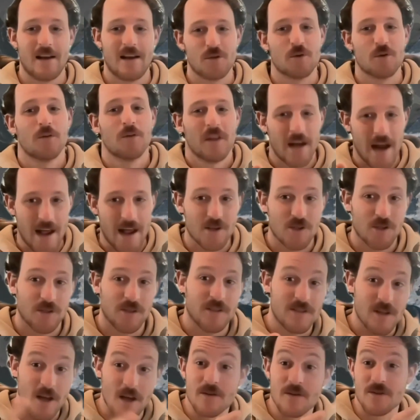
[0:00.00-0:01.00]
tool that actually
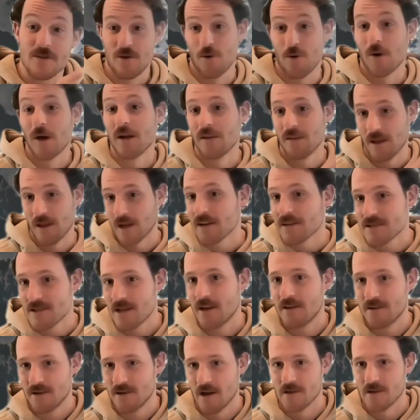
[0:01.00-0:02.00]
does do it like
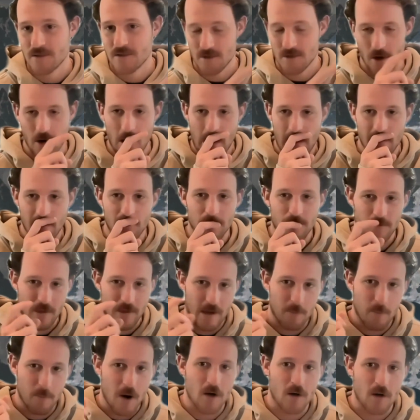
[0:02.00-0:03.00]
Ascend does. So I don't,
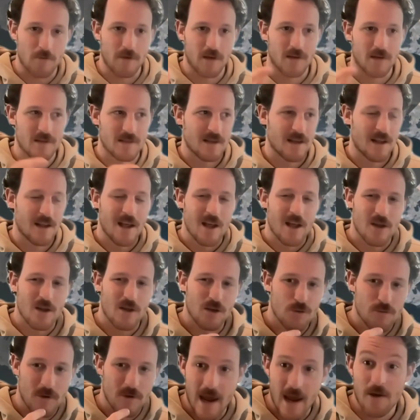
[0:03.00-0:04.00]
like, part of it is
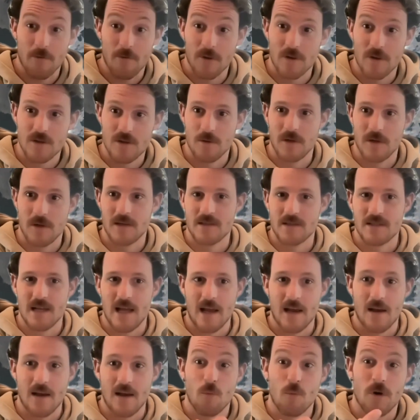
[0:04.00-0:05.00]
you can't really do it in
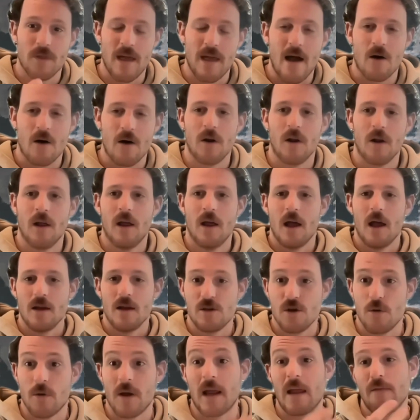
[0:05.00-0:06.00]
Ascend without
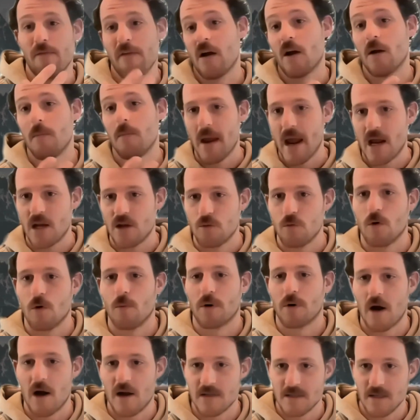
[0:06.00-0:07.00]
doing a very manual
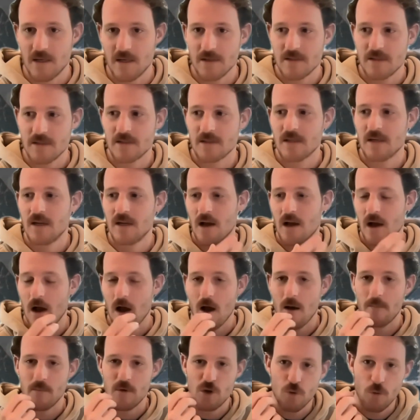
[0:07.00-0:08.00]
process.
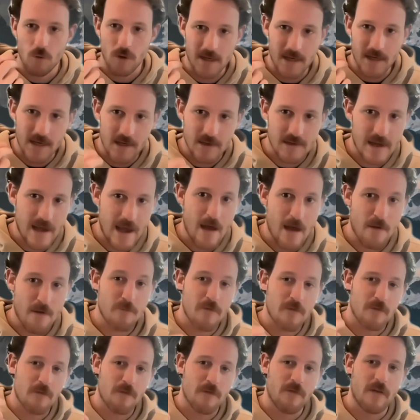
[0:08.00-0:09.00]
You would need to have
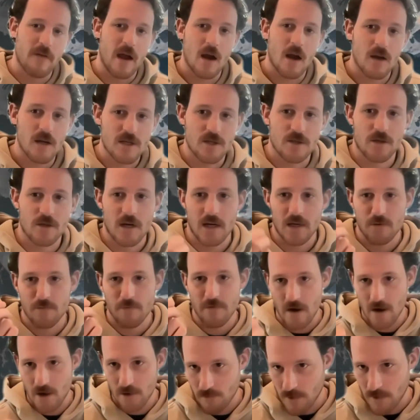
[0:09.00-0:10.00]
very strict,
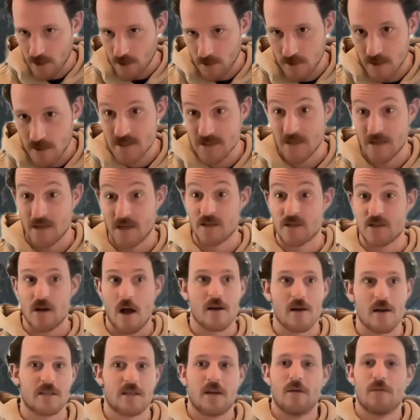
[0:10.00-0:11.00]
very rigorous and
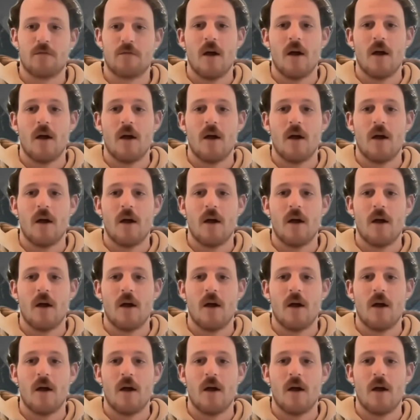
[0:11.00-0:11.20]
exhaustive